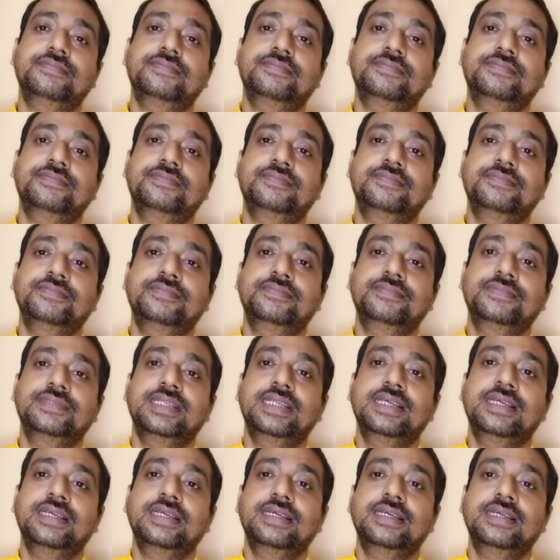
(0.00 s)

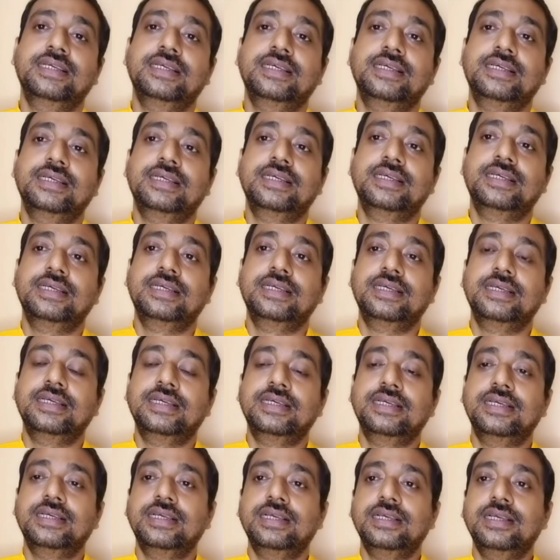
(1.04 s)

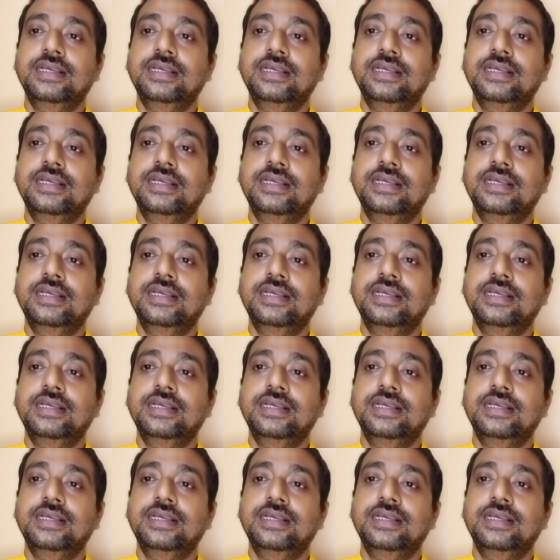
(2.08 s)
[no speech]